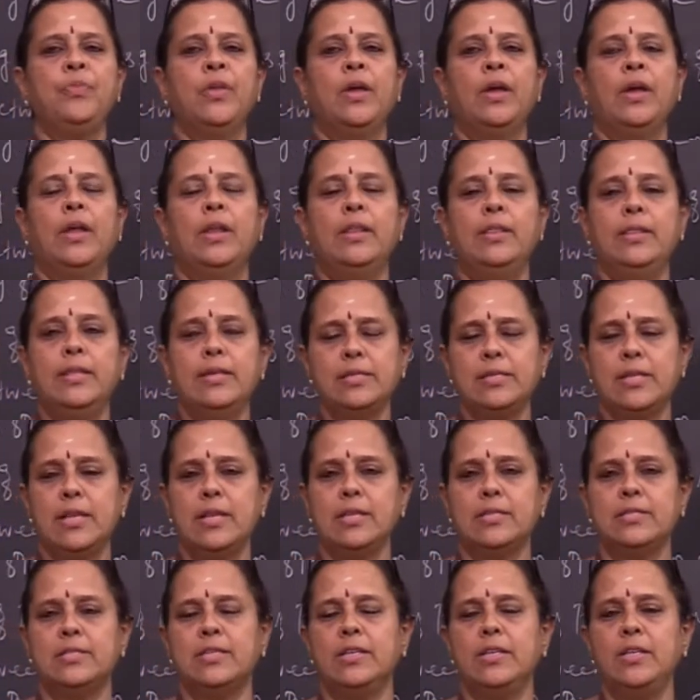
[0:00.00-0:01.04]
In this
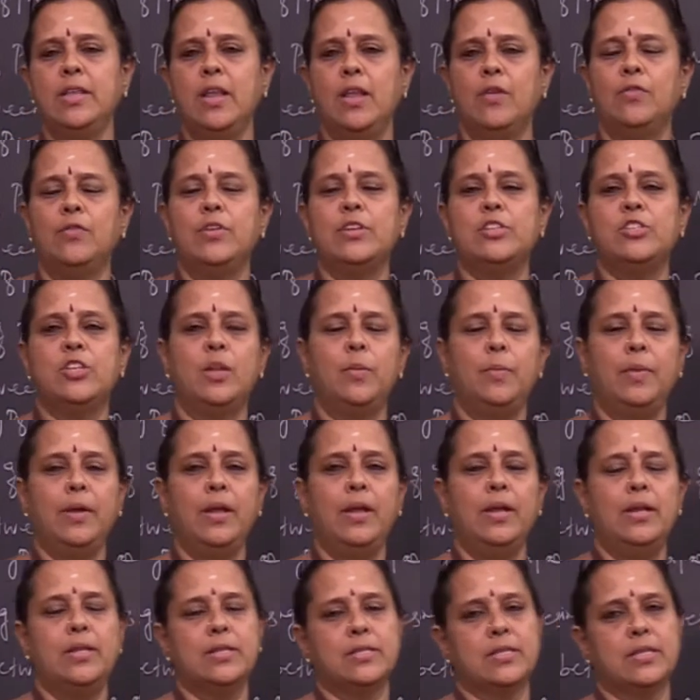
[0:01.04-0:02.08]
lesson, we shall be
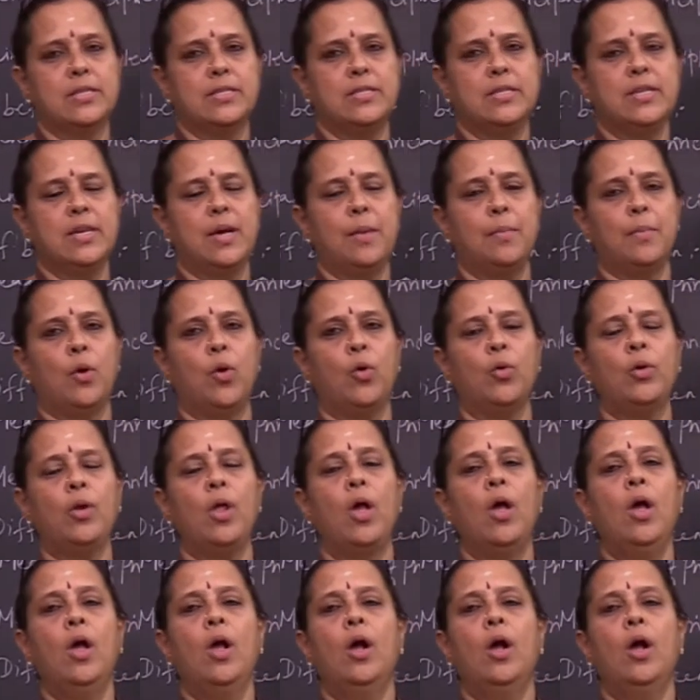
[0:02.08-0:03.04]
discussing about